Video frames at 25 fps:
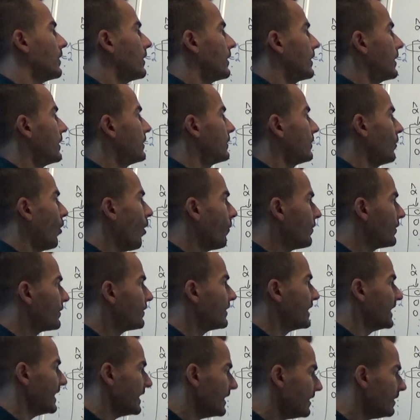it's
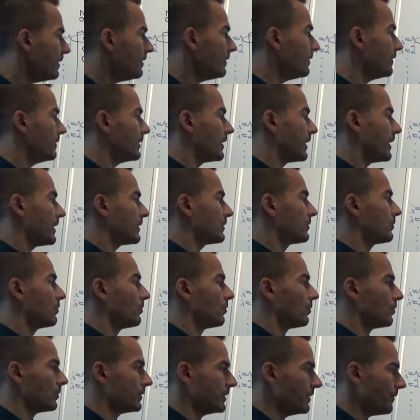obviously easier
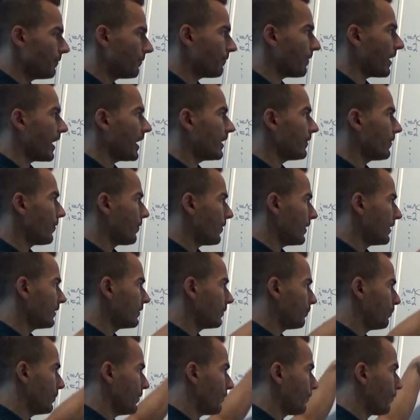to define things
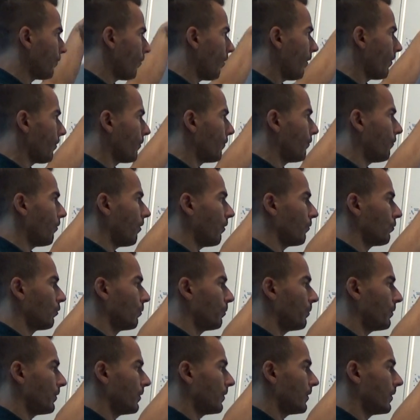before the for
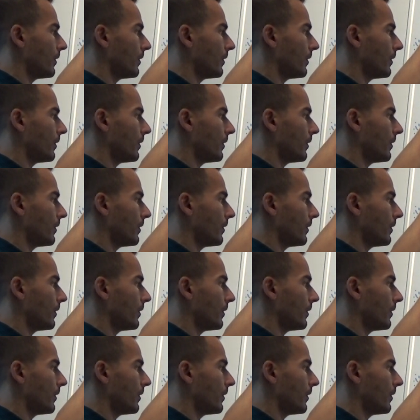loop,